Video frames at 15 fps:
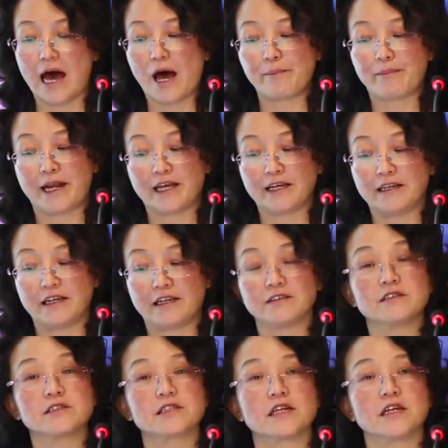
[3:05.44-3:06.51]
are
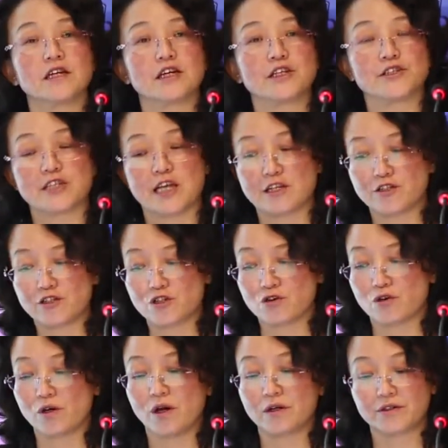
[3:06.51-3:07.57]
playing the
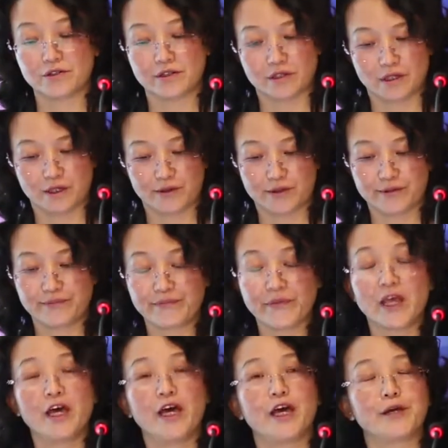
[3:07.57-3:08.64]
essential role.
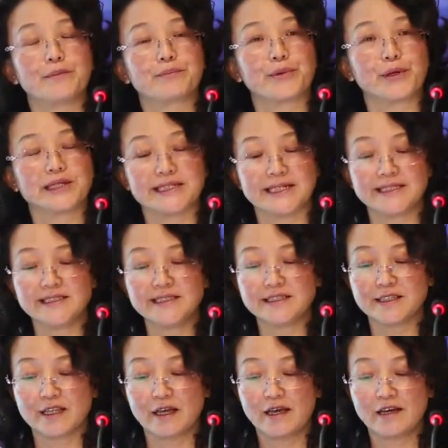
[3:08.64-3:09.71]
In Britain,
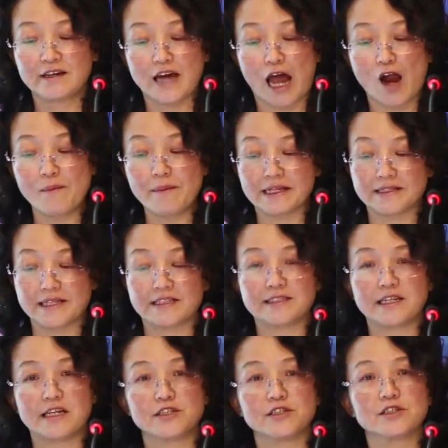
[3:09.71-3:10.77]
government and
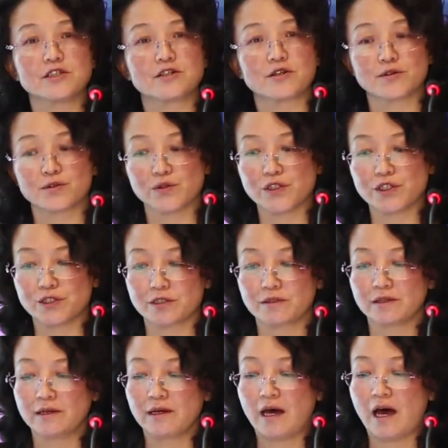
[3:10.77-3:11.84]
NGOs
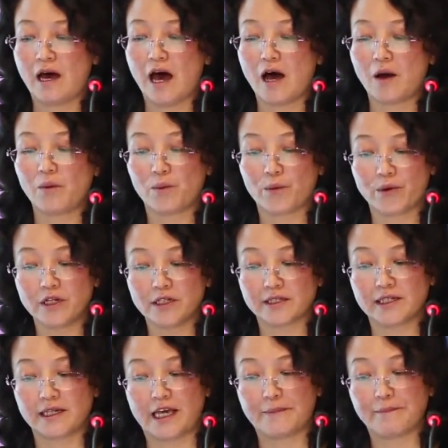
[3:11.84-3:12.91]

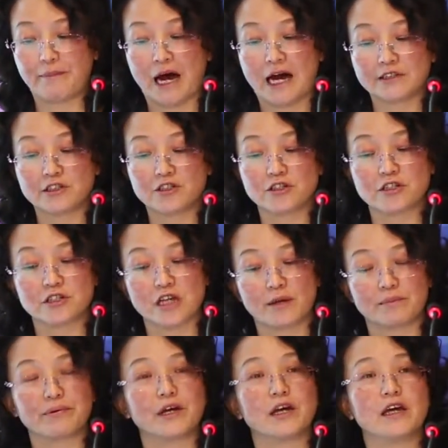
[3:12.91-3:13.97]
work in
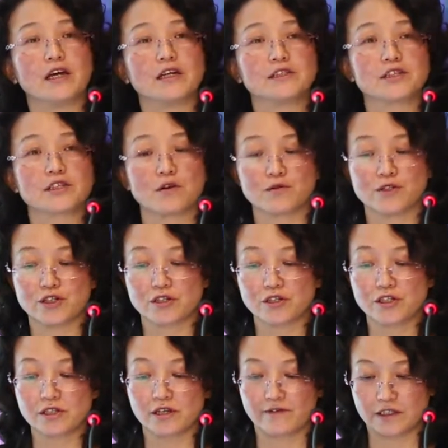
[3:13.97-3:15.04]
partnership in social
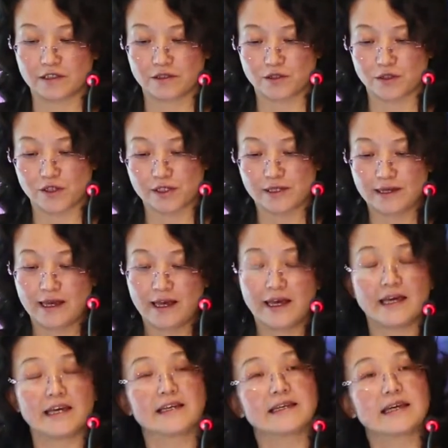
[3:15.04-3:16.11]
services.
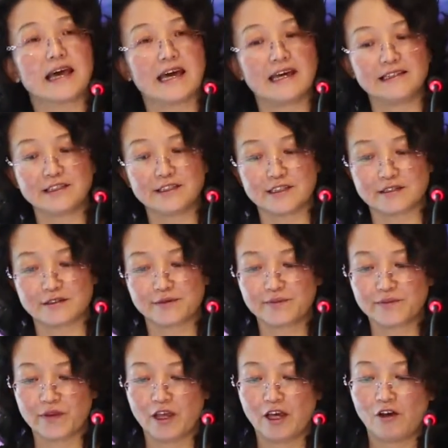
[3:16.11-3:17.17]
In Canada,
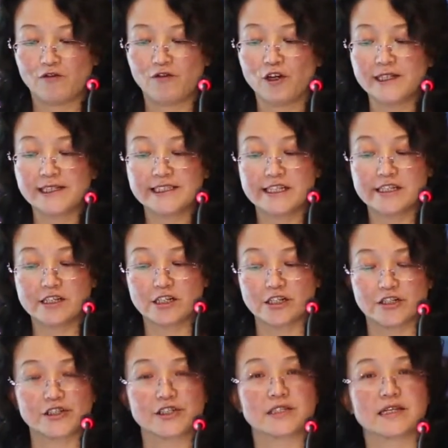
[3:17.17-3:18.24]

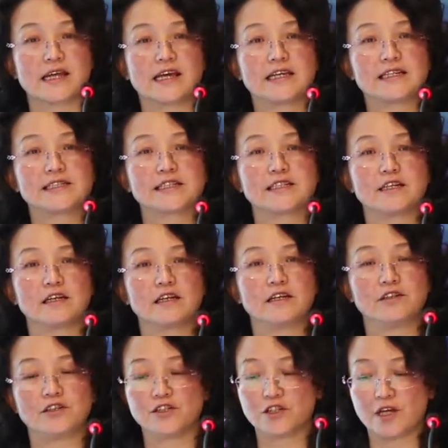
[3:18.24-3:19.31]
volunteers take the
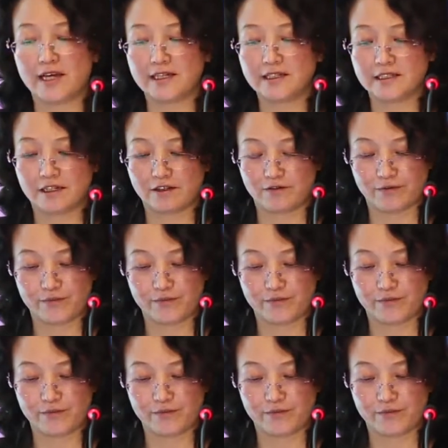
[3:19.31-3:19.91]
initiative.